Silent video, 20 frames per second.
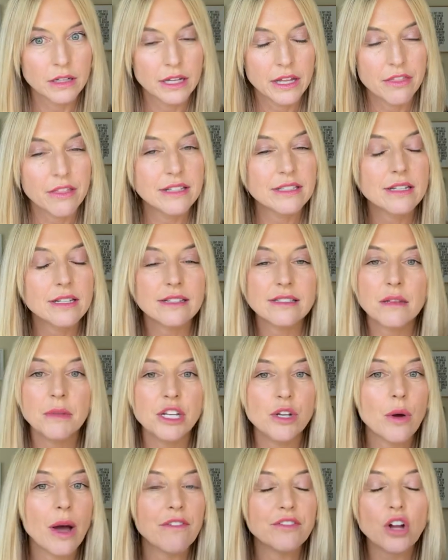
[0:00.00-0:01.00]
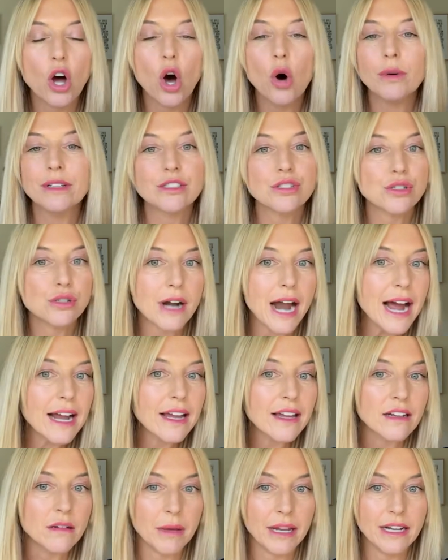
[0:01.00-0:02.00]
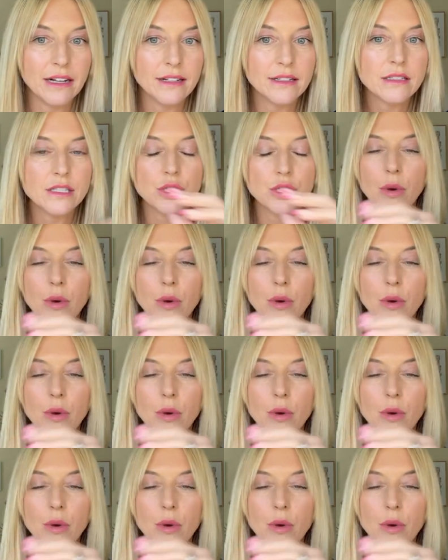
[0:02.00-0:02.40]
This doesn't mean you have to always track in maintenance.